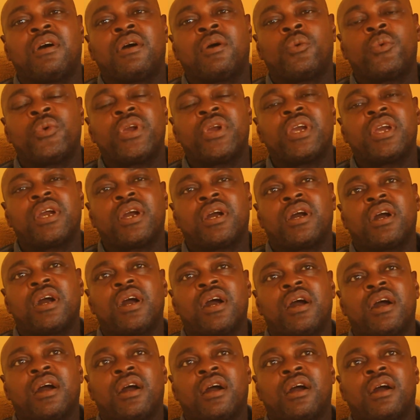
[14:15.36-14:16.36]
We
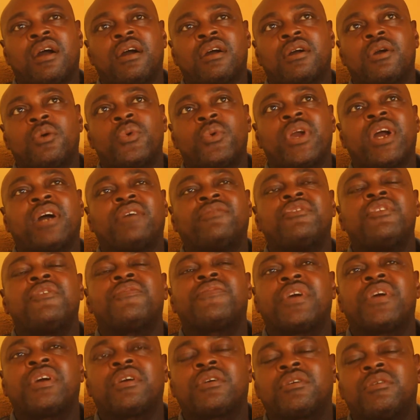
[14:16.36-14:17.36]
have
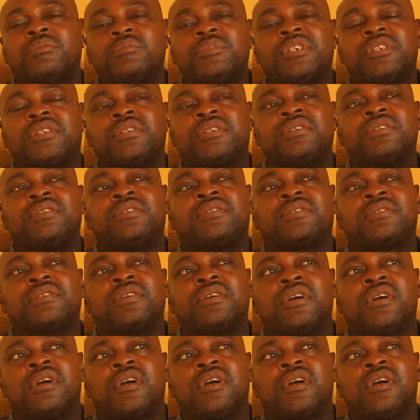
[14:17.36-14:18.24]
different committees,